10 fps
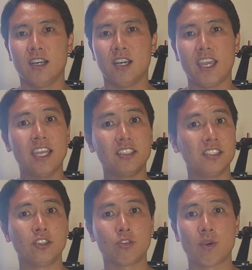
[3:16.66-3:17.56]
Uh,
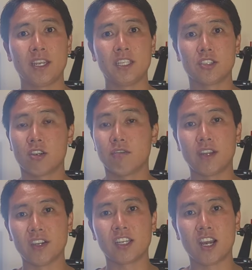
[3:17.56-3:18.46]
1820s are
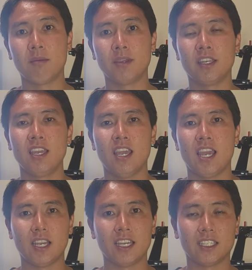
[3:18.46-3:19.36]
very common
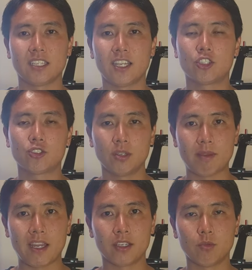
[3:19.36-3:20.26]
and a tighter string
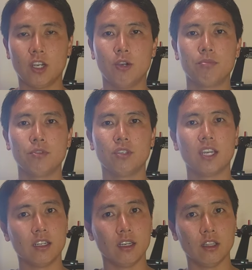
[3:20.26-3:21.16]
pattern will help you
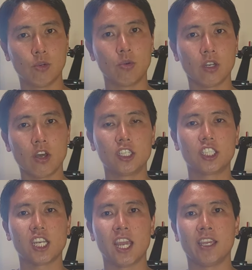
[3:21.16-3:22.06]
get a lower
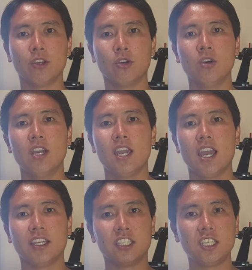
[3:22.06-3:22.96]
launch angle
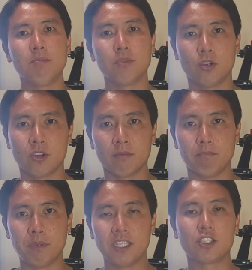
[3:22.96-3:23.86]
and keep your
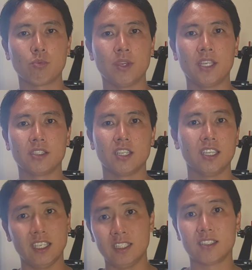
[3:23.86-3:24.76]
big swings
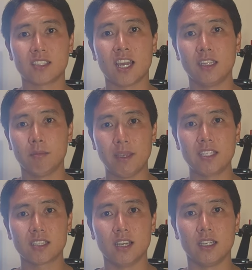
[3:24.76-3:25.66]
inside the
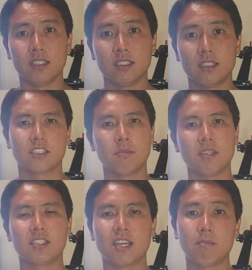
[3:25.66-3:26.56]
baseline.
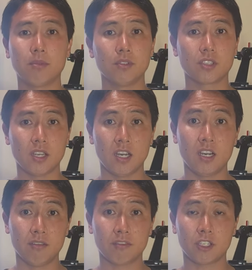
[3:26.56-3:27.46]
Some examples
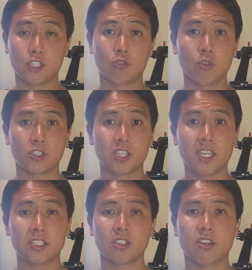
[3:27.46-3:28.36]
of control
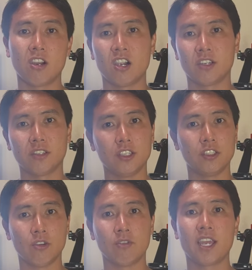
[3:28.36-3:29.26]
sticks are the
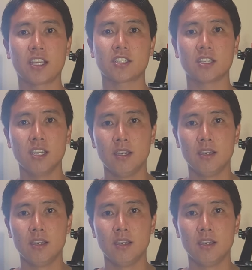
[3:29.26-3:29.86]
Yonex